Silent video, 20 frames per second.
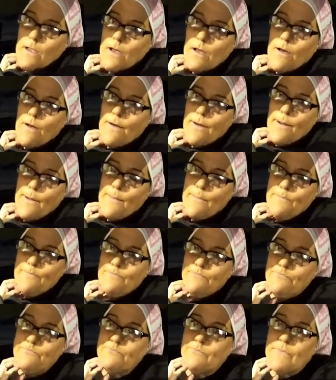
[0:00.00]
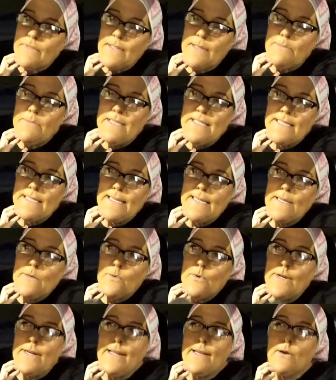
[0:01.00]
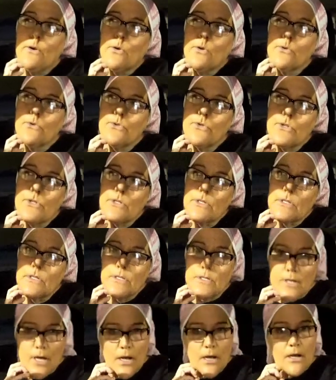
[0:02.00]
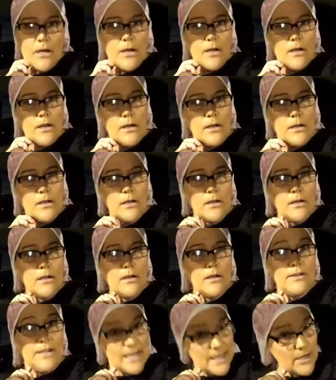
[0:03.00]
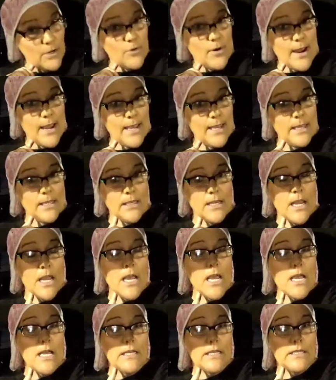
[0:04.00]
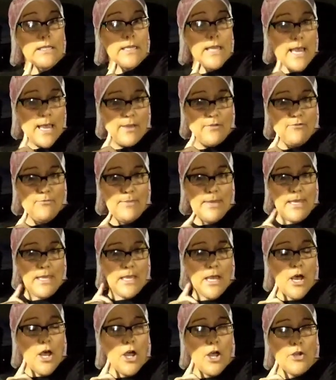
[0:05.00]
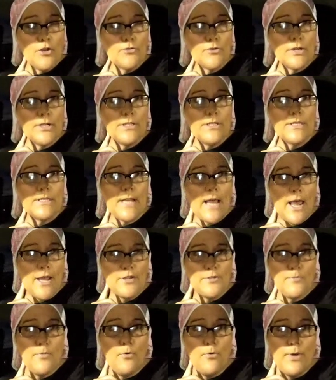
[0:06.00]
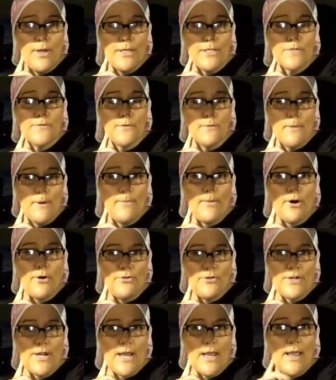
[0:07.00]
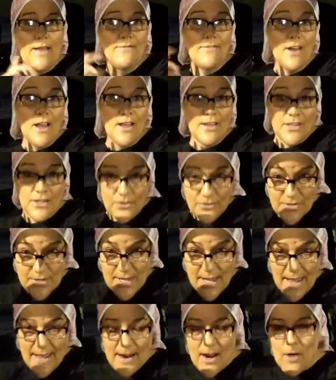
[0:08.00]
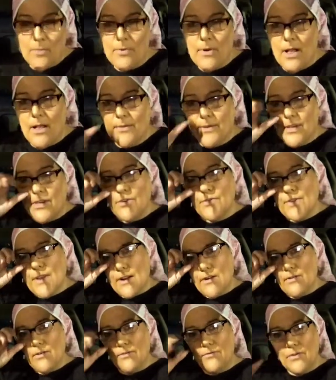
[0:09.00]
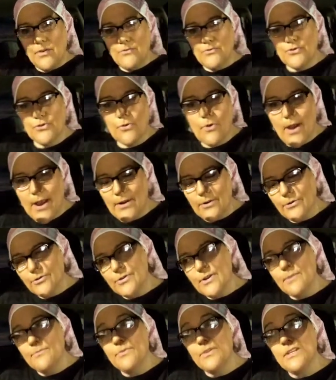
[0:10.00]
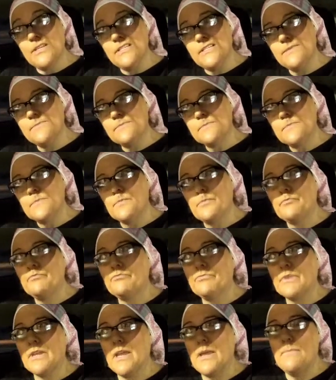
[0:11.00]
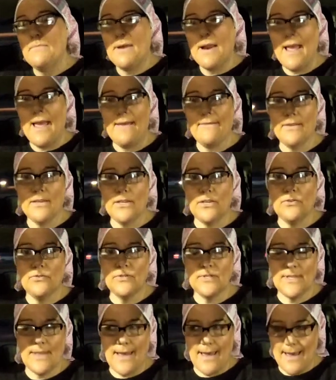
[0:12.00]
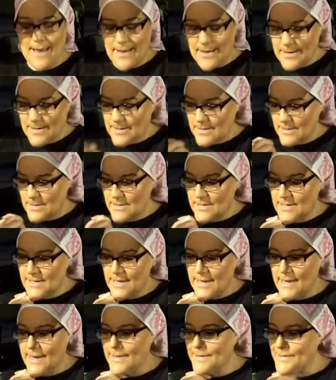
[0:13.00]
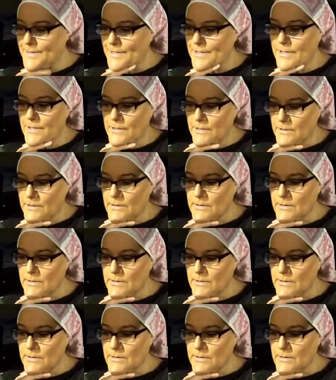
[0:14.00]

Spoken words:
Let me see, what else? Knit Crate gave me 100 stash points for my birthday. I've not used that. I'll probably use that on a future crate or something, but I haven't used that yet